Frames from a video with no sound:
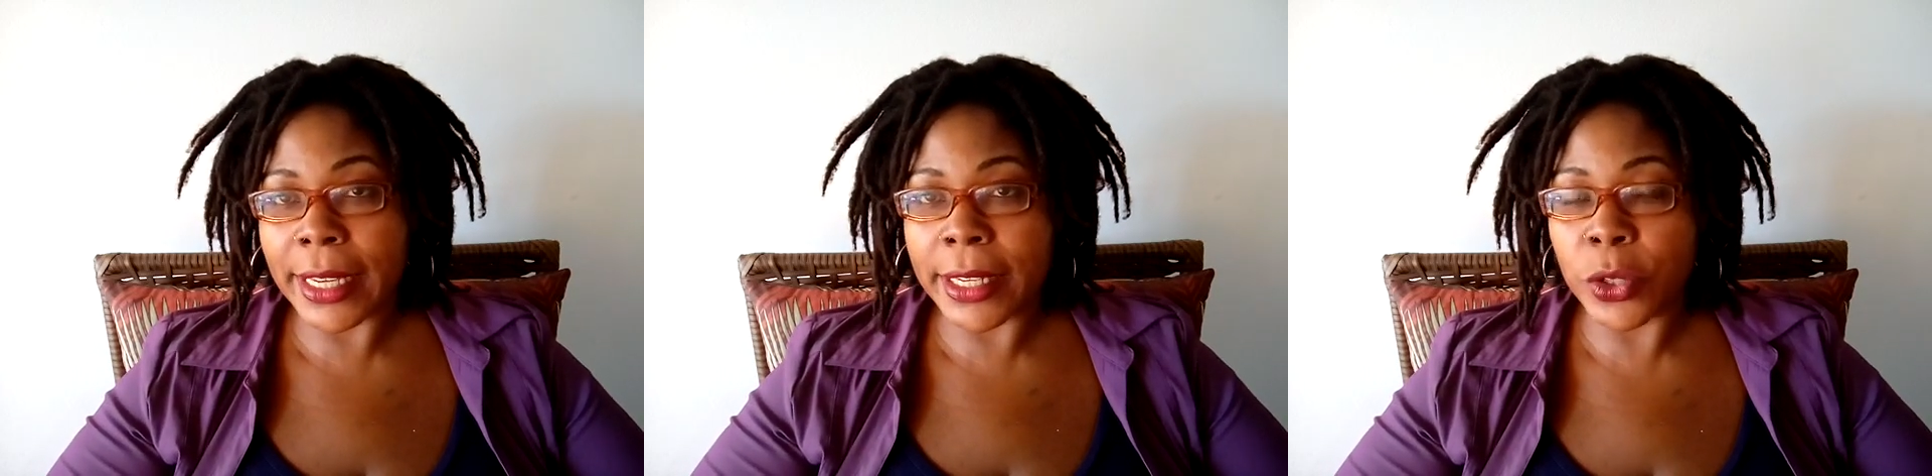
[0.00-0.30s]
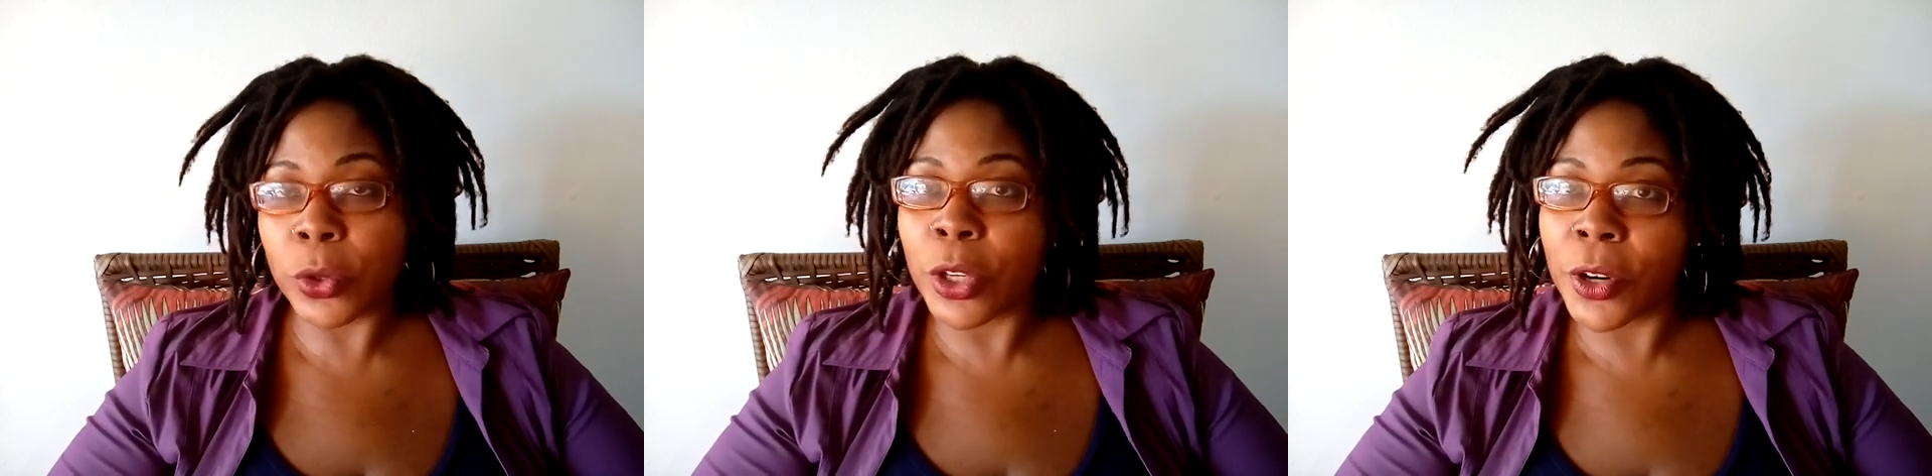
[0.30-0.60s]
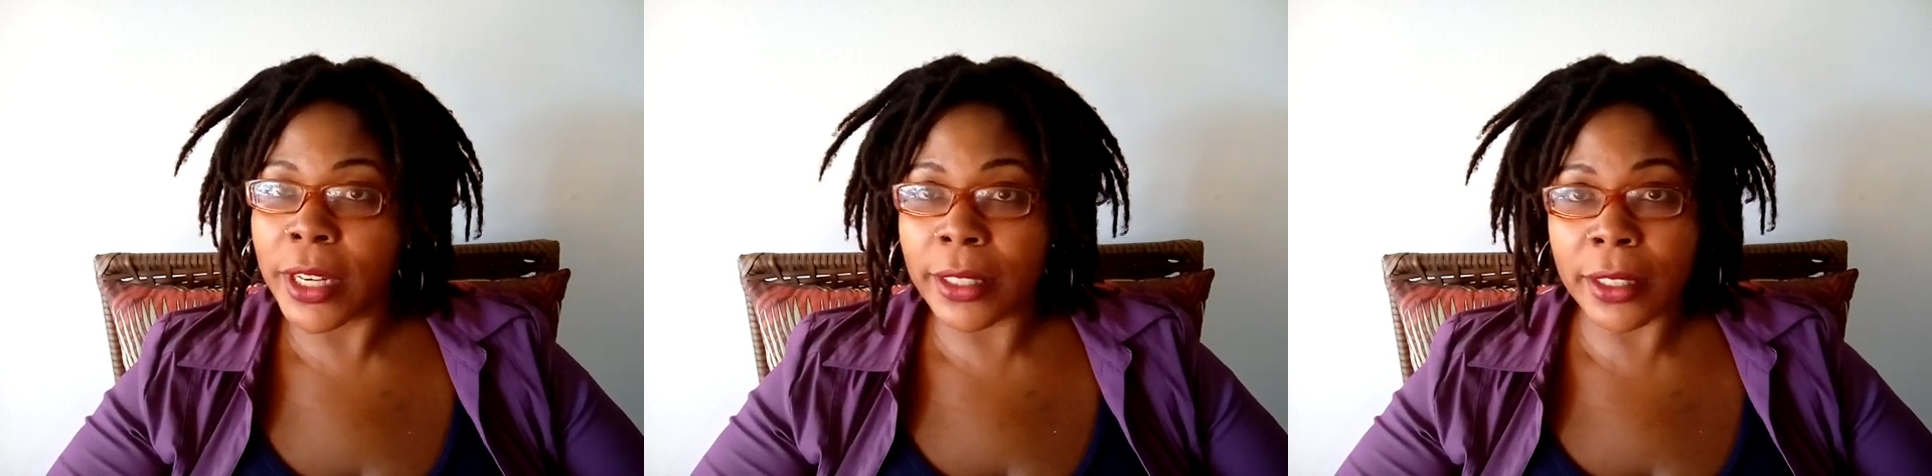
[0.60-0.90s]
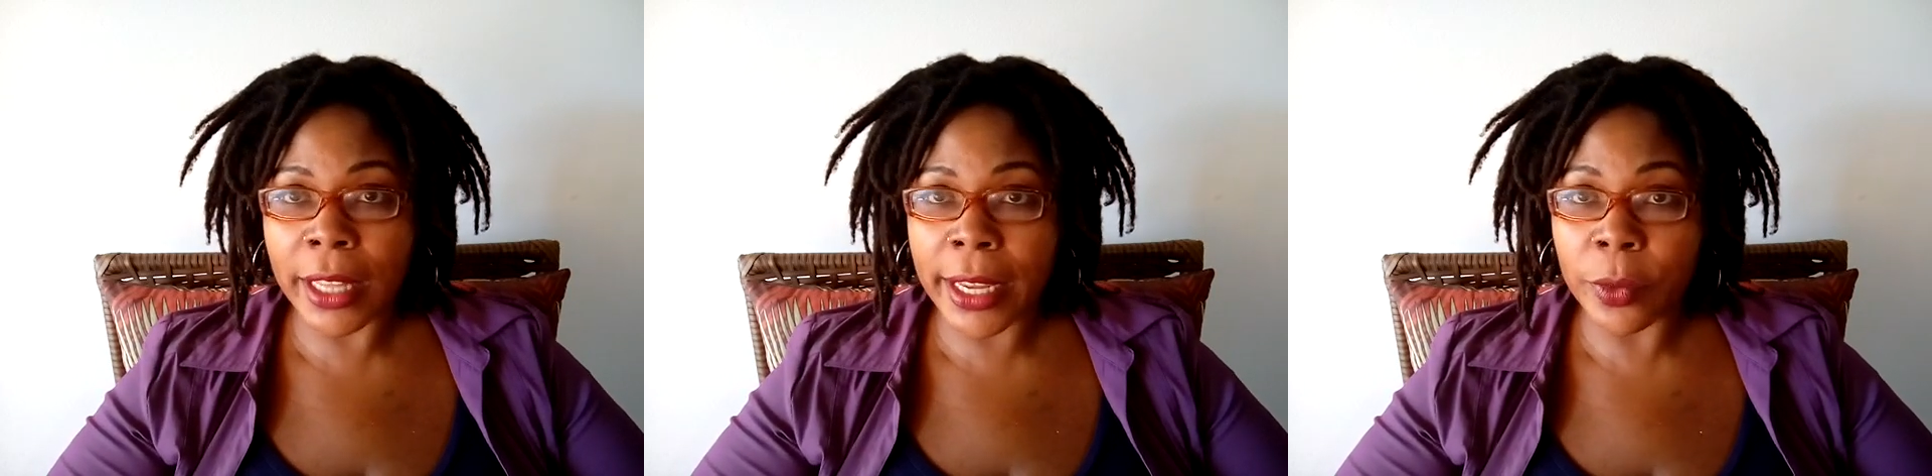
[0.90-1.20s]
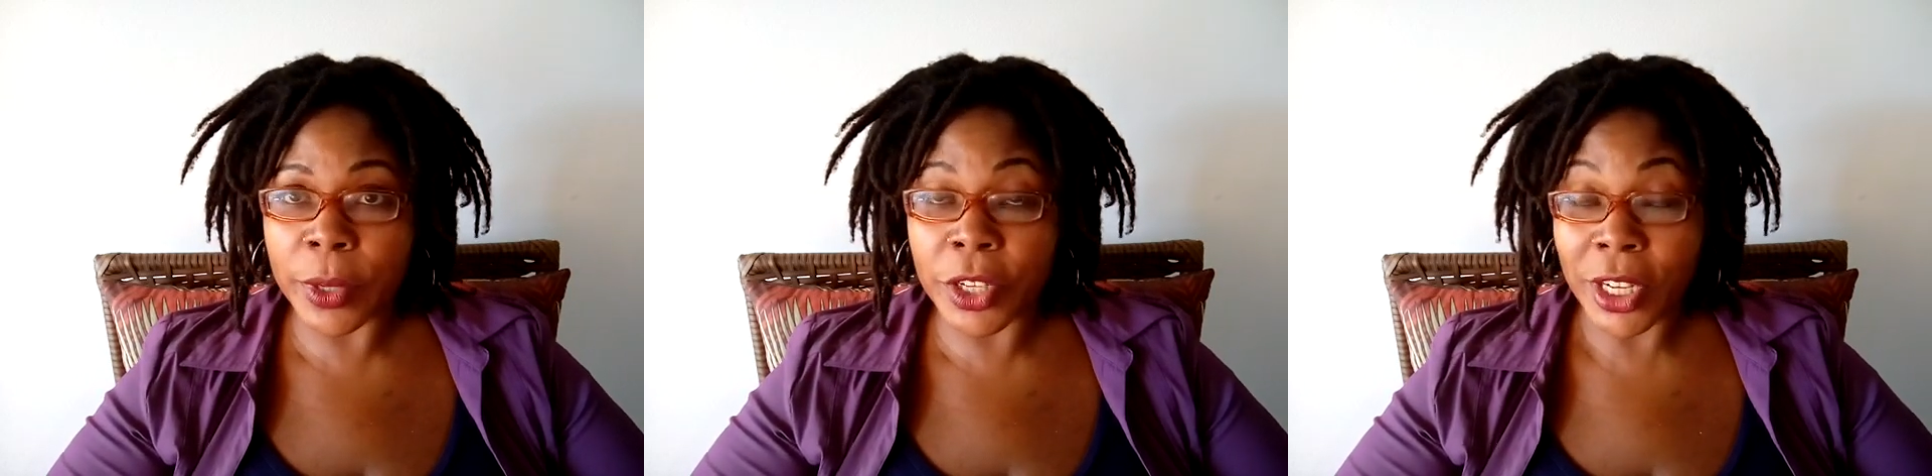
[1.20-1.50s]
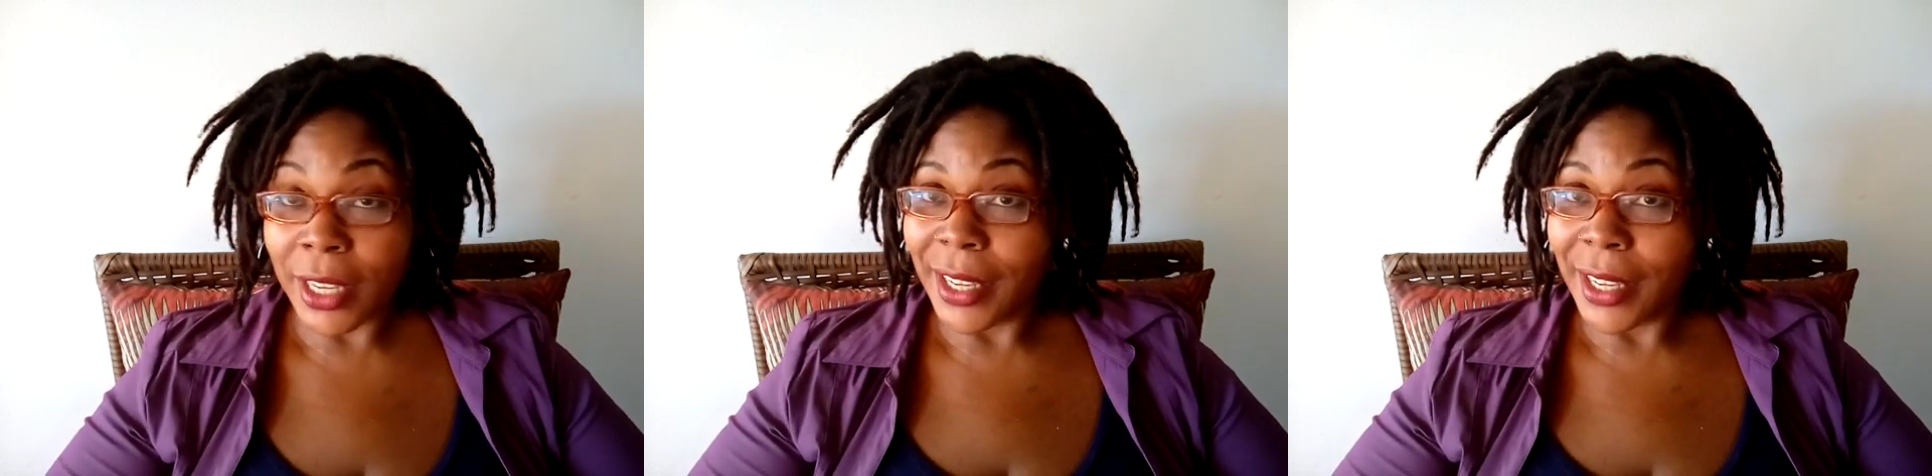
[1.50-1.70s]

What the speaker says: into learning the language.